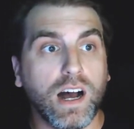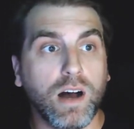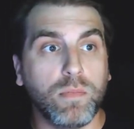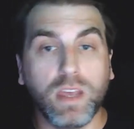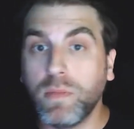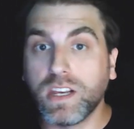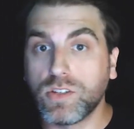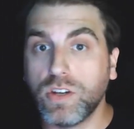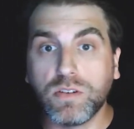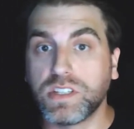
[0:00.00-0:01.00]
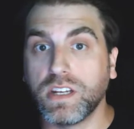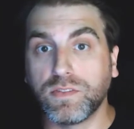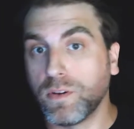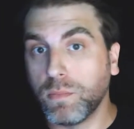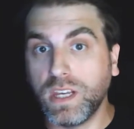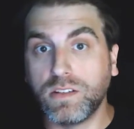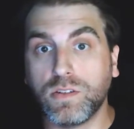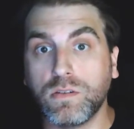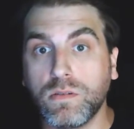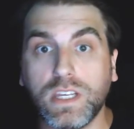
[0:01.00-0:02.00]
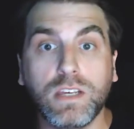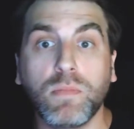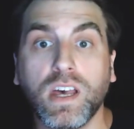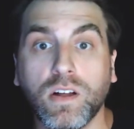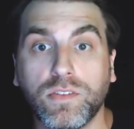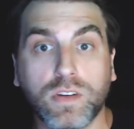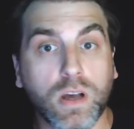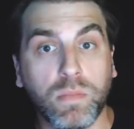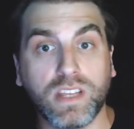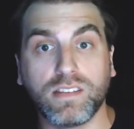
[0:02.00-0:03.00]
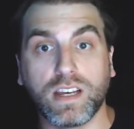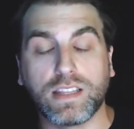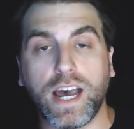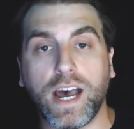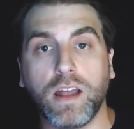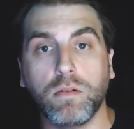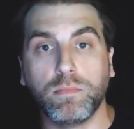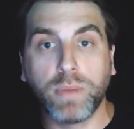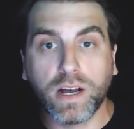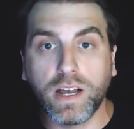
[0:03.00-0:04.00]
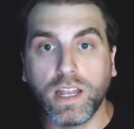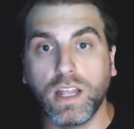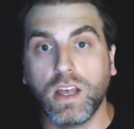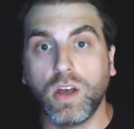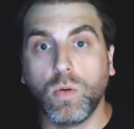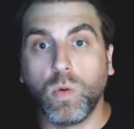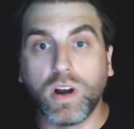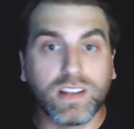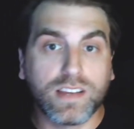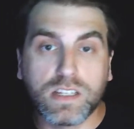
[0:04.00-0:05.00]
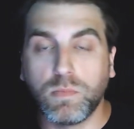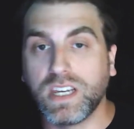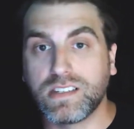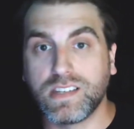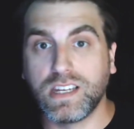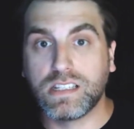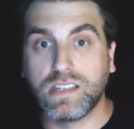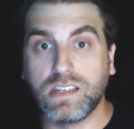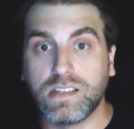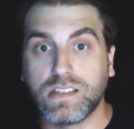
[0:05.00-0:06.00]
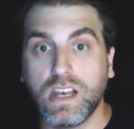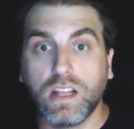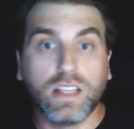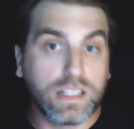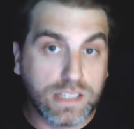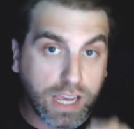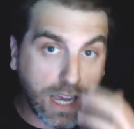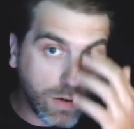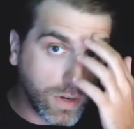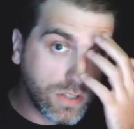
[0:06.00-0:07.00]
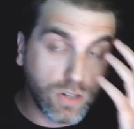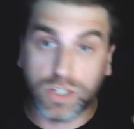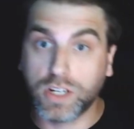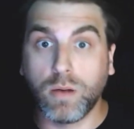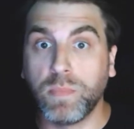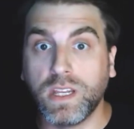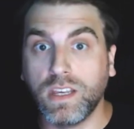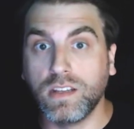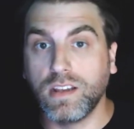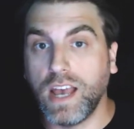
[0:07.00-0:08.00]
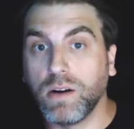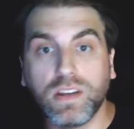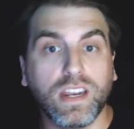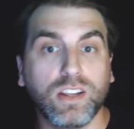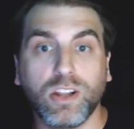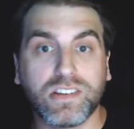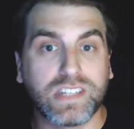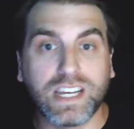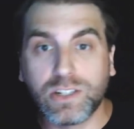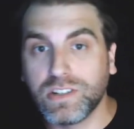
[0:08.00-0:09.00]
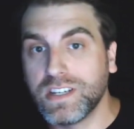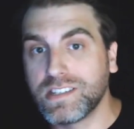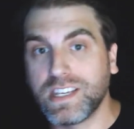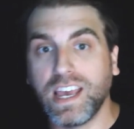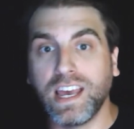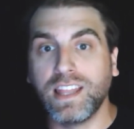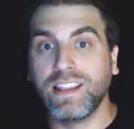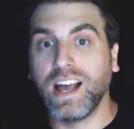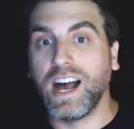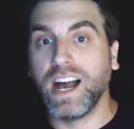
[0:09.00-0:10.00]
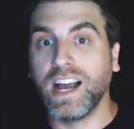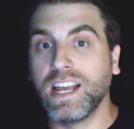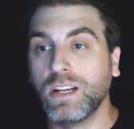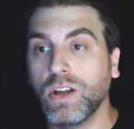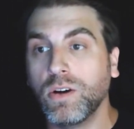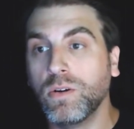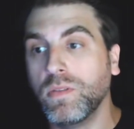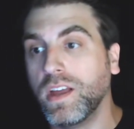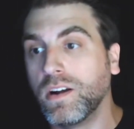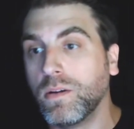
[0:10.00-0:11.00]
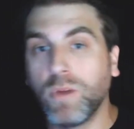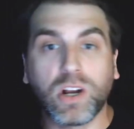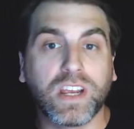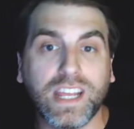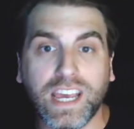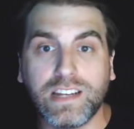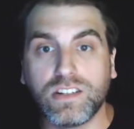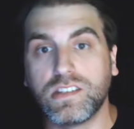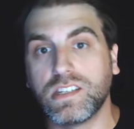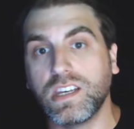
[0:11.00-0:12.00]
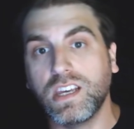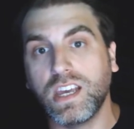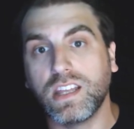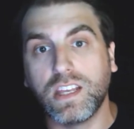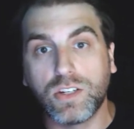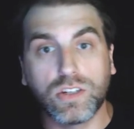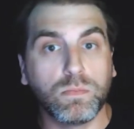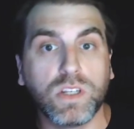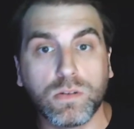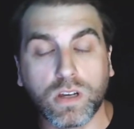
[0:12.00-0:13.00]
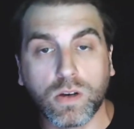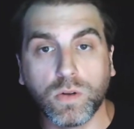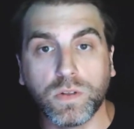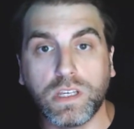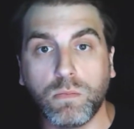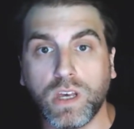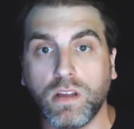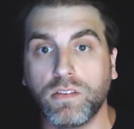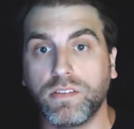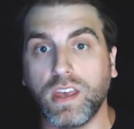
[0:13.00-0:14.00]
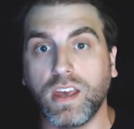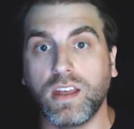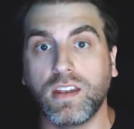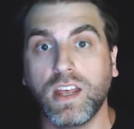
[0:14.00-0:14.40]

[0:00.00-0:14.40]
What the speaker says: it makes no sense for me to email to companies like that. But where it does make sense is, let's say I research a company out in Los Angeles and I know they're a marketing agency and they should be doing cold emails, and